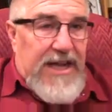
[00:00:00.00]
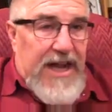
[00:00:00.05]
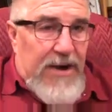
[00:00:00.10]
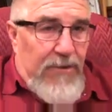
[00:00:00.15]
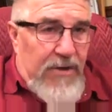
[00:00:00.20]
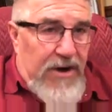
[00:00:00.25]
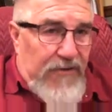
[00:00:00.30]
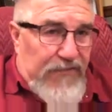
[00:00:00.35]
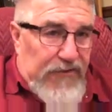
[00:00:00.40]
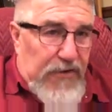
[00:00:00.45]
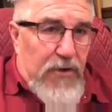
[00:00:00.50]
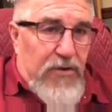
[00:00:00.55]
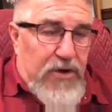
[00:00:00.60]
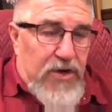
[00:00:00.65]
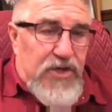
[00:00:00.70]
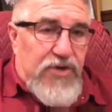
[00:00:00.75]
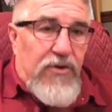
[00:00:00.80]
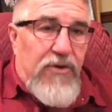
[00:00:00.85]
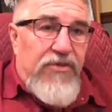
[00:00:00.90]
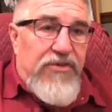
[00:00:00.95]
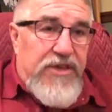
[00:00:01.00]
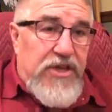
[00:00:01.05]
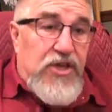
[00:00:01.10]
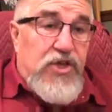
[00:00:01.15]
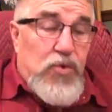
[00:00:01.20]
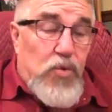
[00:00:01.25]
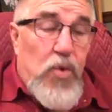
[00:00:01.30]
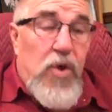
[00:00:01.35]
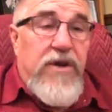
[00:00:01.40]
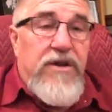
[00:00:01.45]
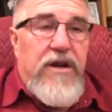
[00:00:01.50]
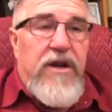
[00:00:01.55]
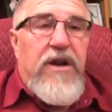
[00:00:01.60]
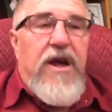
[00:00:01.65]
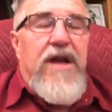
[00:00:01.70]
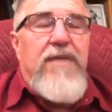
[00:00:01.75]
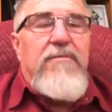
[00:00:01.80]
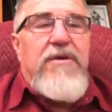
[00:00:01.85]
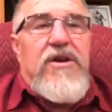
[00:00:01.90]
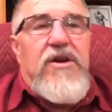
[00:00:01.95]
I want to focus on this one
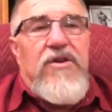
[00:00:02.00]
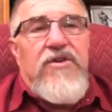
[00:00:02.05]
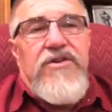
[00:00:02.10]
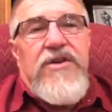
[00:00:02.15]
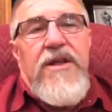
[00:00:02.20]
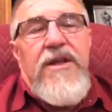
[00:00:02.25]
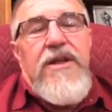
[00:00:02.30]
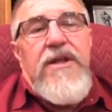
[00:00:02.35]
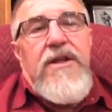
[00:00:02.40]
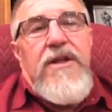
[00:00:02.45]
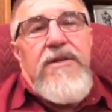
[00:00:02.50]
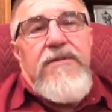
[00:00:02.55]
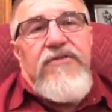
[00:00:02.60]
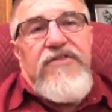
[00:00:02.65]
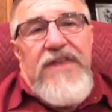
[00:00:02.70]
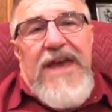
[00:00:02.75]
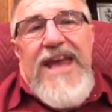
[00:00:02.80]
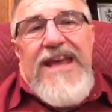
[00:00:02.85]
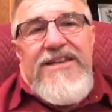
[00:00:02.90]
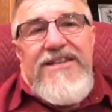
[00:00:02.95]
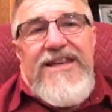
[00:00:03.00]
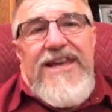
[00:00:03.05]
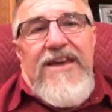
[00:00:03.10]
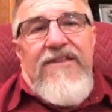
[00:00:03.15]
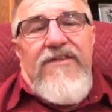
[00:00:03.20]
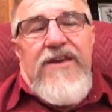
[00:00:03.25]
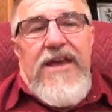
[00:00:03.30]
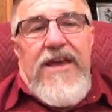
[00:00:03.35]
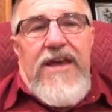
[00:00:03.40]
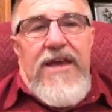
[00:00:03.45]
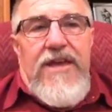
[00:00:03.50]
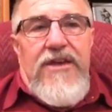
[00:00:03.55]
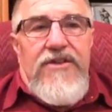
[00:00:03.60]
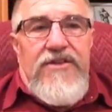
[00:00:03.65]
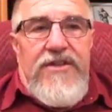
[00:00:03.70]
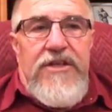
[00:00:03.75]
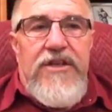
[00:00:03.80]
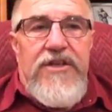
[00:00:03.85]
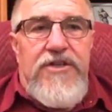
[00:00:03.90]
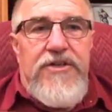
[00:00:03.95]
tonight because Thanksgiving
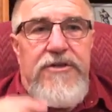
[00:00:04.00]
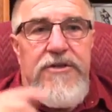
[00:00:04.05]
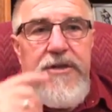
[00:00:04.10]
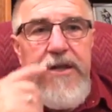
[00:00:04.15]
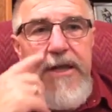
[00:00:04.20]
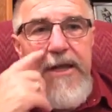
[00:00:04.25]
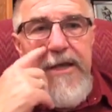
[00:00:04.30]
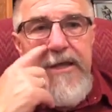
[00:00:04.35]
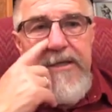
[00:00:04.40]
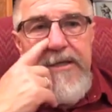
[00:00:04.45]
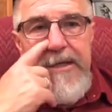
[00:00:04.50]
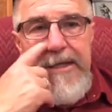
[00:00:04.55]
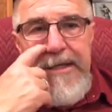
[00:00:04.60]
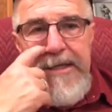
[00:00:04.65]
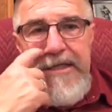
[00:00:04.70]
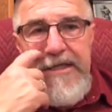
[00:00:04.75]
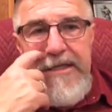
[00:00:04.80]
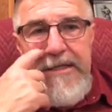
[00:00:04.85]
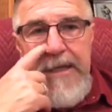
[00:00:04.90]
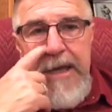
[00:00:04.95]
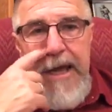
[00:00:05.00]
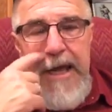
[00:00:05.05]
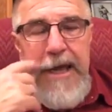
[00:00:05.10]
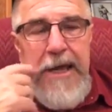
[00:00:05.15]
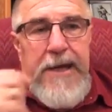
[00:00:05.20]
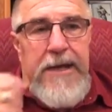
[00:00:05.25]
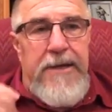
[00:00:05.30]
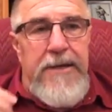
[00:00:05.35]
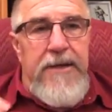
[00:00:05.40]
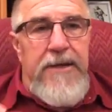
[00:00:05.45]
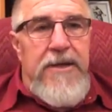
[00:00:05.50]
is this is this uh,